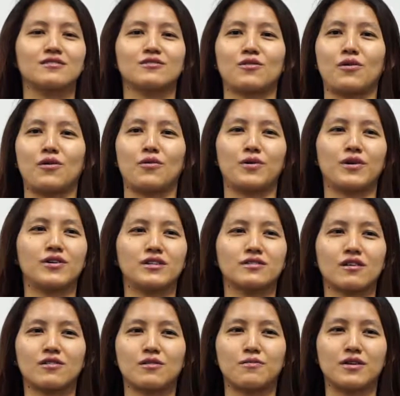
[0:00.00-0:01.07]
So we're going to
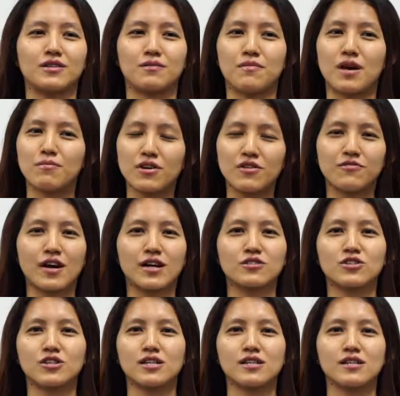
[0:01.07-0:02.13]
talk about the member
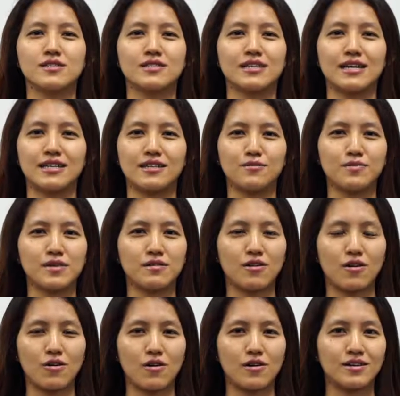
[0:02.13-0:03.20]
functions, a little bit
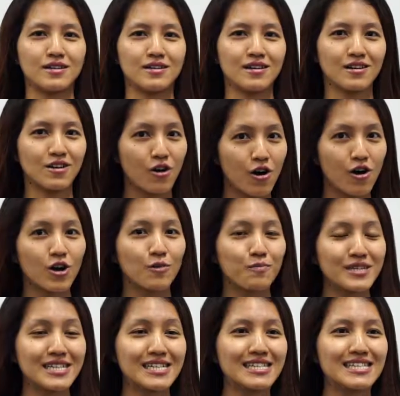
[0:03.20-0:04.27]
on core
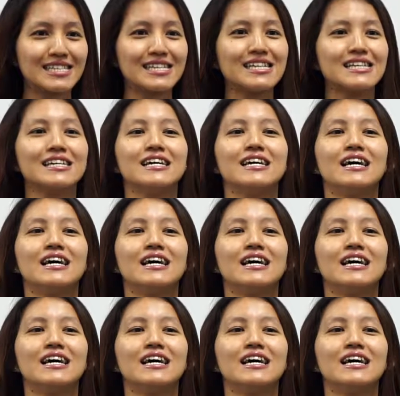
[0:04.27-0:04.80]
competency,